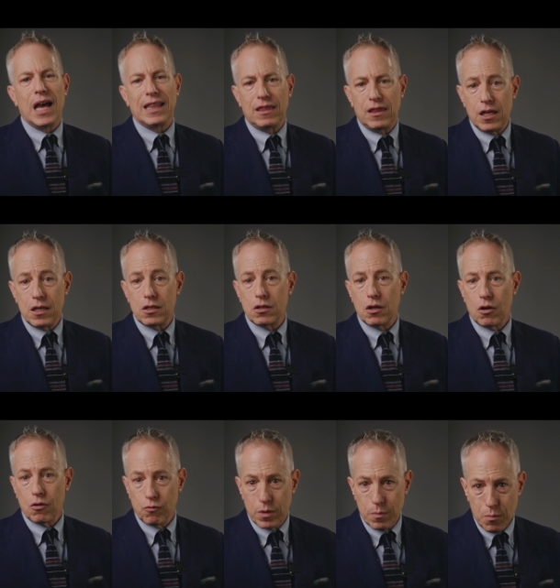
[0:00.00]
at this
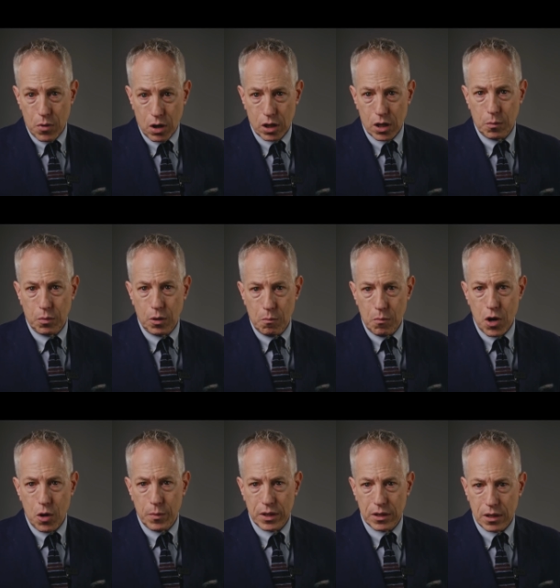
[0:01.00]
remarkable
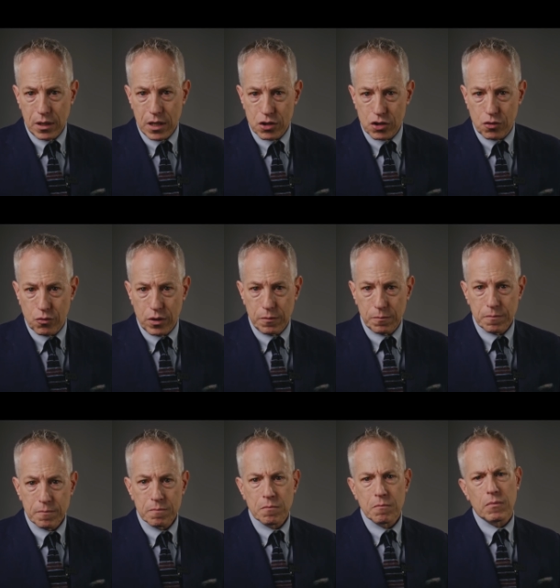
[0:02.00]
moment in history.
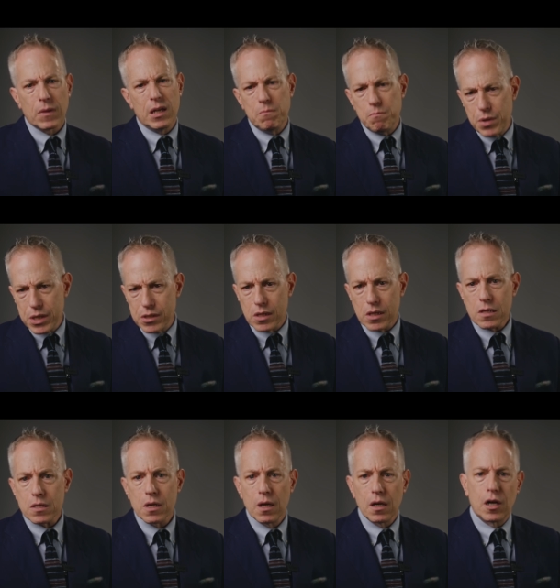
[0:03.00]
In
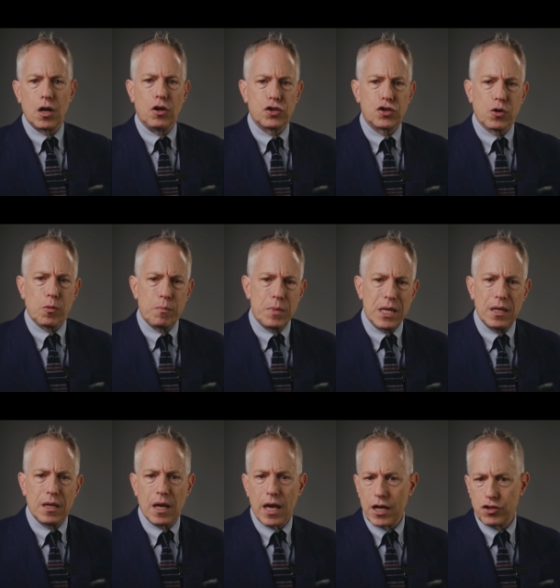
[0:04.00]
business, culture,
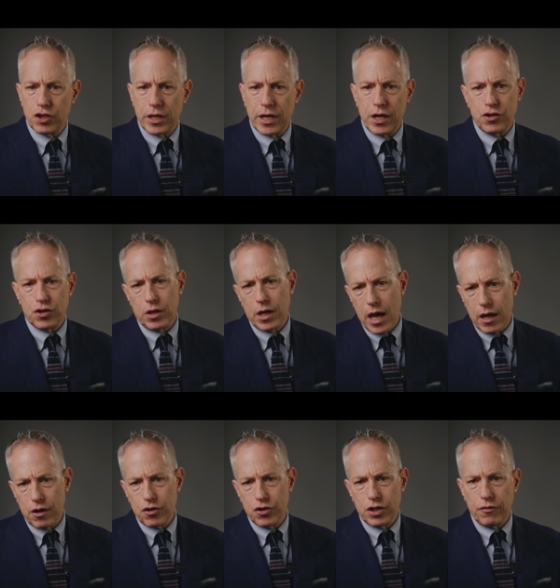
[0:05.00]
media, education,
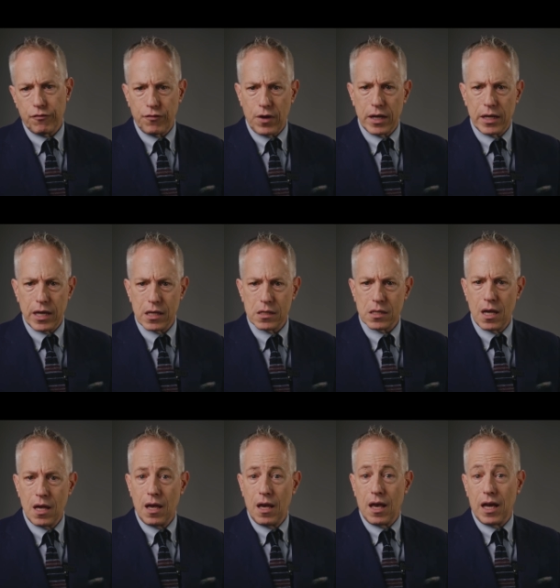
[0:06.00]
energy, finance,
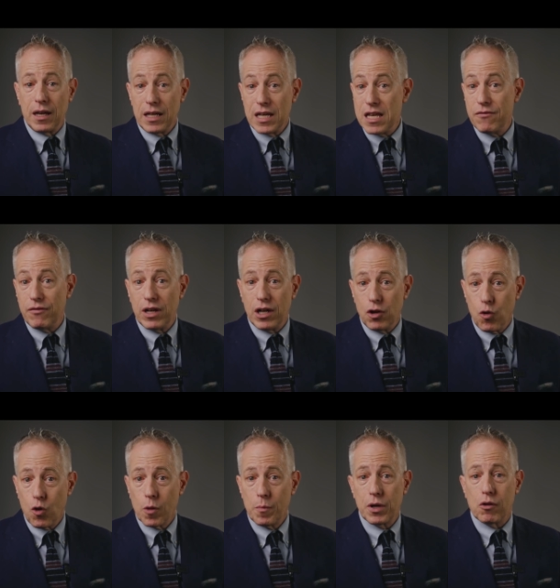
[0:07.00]
and even in
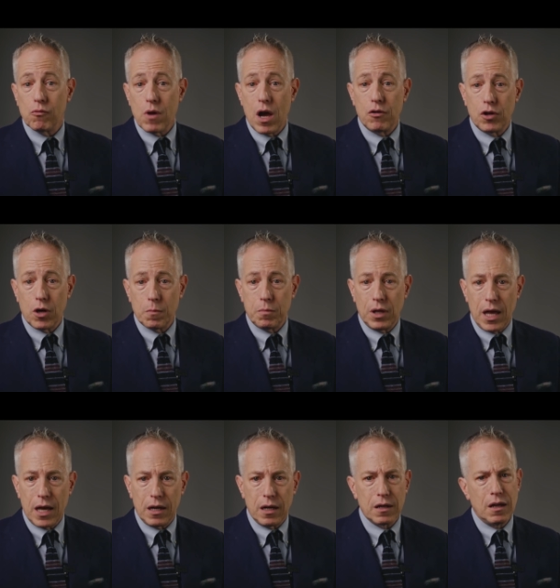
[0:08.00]
orbit around our
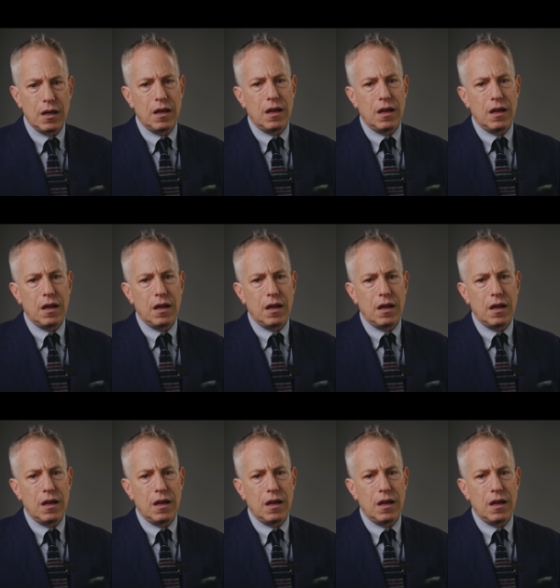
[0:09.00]
planet,